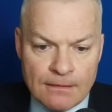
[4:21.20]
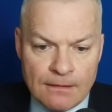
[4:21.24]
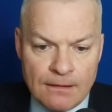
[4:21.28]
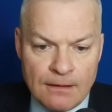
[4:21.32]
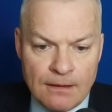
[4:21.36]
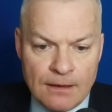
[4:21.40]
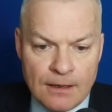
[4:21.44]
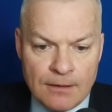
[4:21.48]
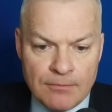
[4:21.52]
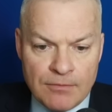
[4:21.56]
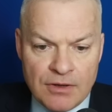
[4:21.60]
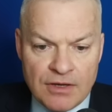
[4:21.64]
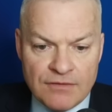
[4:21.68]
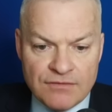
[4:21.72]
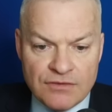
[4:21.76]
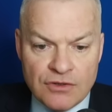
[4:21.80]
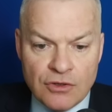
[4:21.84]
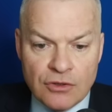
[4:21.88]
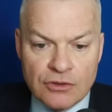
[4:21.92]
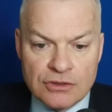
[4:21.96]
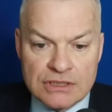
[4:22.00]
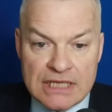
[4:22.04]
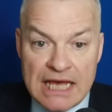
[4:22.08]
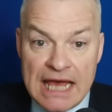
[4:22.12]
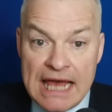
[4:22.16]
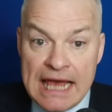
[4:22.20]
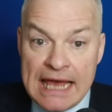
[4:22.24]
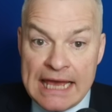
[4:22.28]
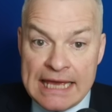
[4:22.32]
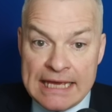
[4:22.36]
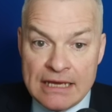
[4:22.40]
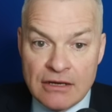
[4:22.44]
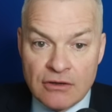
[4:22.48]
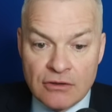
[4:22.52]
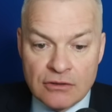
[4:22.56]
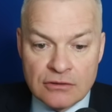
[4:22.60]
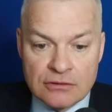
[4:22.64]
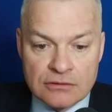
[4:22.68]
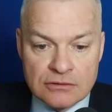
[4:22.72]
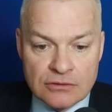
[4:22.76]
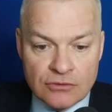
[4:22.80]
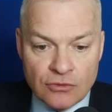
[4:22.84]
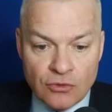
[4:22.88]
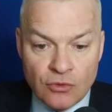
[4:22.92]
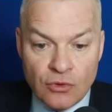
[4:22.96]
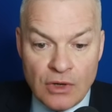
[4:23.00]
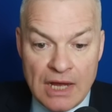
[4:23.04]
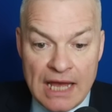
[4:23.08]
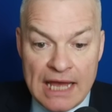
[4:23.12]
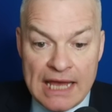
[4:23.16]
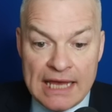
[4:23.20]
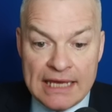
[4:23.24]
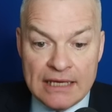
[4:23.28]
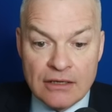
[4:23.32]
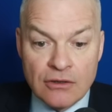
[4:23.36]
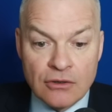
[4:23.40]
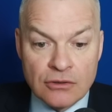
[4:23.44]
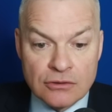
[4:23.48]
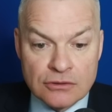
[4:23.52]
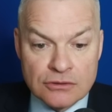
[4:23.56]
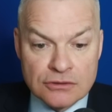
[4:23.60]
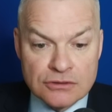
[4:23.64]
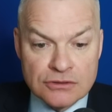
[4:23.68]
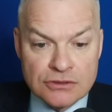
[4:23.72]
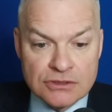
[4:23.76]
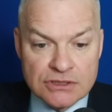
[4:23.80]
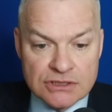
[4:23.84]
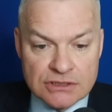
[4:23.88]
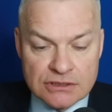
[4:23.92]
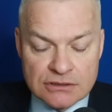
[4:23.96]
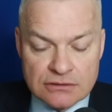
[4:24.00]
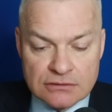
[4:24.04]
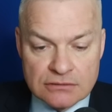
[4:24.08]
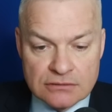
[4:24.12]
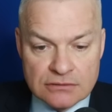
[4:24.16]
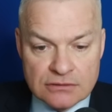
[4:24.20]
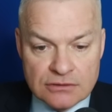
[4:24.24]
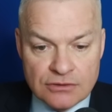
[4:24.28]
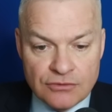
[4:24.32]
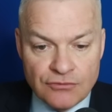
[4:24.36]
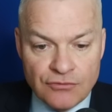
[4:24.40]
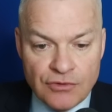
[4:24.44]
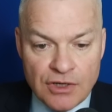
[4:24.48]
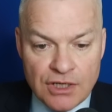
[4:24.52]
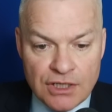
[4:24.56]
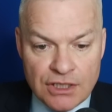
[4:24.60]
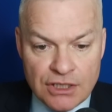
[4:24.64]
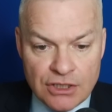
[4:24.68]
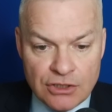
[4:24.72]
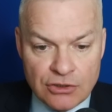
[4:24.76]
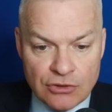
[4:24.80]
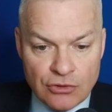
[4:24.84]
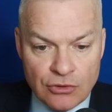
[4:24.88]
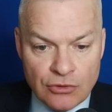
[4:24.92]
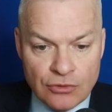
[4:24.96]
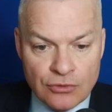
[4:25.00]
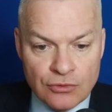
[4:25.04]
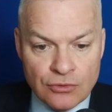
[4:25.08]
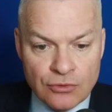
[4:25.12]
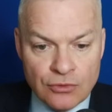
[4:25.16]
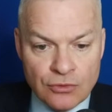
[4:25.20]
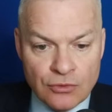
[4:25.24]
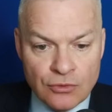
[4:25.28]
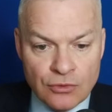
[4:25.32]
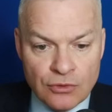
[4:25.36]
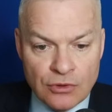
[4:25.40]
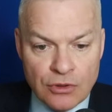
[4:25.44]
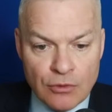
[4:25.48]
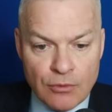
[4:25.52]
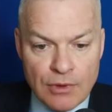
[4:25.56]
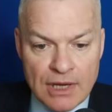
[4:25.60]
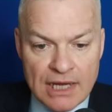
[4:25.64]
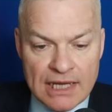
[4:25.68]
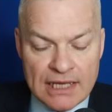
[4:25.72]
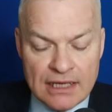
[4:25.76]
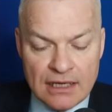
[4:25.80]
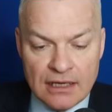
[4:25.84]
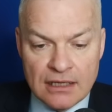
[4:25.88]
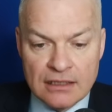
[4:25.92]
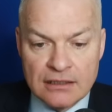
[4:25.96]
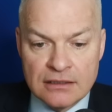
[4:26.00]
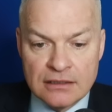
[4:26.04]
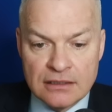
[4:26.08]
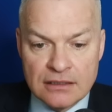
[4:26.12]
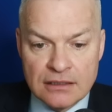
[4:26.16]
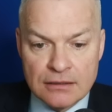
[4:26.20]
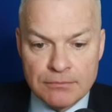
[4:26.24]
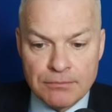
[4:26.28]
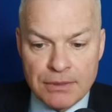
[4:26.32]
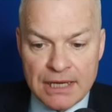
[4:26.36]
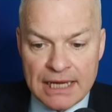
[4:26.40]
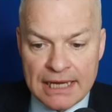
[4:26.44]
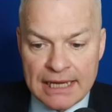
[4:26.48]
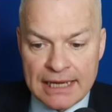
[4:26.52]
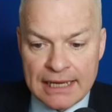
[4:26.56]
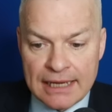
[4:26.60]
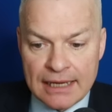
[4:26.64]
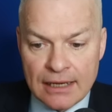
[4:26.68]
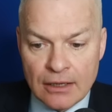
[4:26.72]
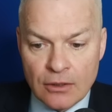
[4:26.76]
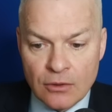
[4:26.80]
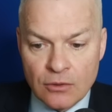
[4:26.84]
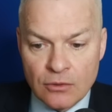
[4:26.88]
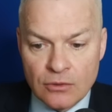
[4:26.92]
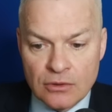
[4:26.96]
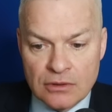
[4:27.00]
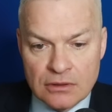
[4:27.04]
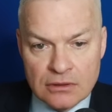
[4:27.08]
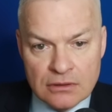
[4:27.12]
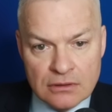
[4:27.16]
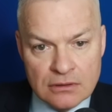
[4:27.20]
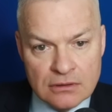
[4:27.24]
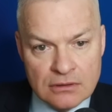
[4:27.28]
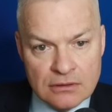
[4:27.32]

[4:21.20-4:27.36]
Yeah, I've got Aeon or Aeons running all the way under POW.